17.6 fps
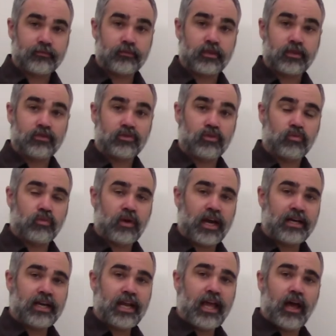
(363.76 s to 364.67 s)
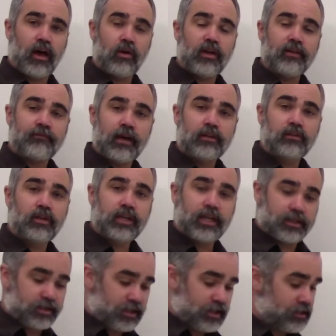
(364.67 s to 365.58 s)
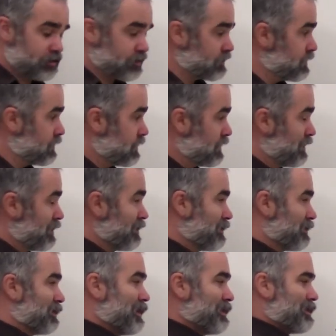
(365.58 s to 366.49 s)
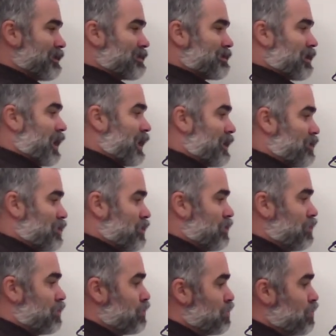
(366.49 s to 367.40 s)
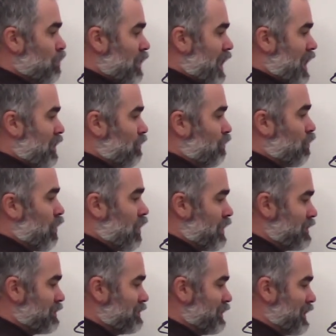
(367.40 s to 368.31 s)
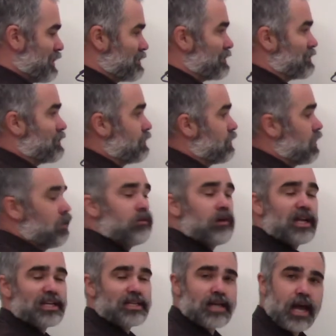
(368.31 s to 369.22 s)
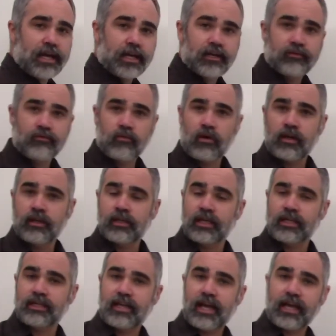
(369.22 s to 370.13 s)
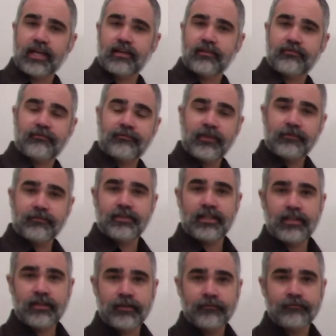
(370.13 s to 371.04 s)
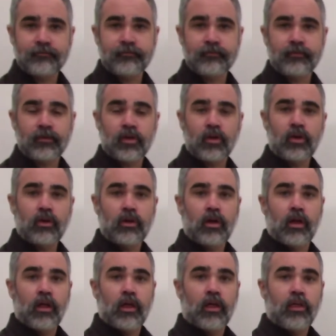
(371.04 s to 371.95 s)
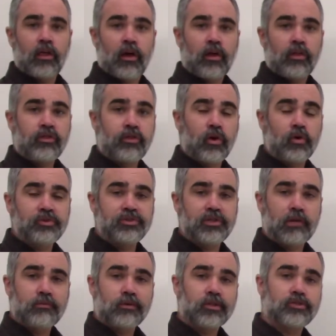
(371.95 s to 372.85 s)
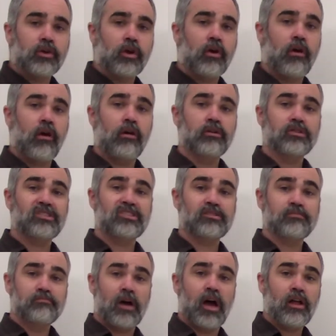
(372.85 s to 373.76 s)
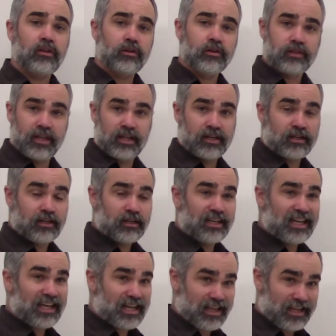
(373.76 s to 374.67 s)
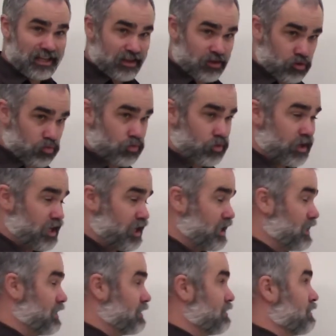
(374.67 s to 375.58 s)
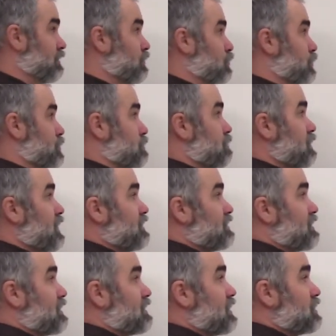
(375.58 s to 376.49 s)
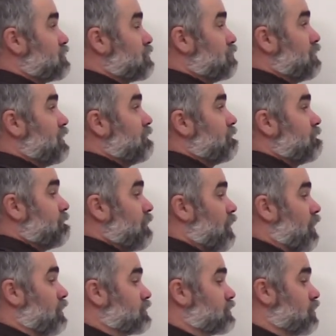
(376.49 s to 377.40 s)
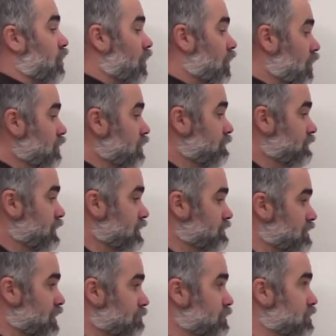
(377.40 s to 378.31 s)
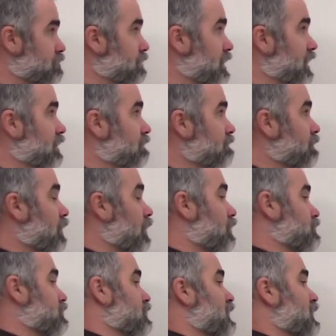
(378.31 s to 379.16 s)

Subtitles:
So right now, if I look at this, this is like 2 and 1 and 0 and -1 and -50. Those numbers are all smaller than 3, which means that this would be false. All of these numbers make it false.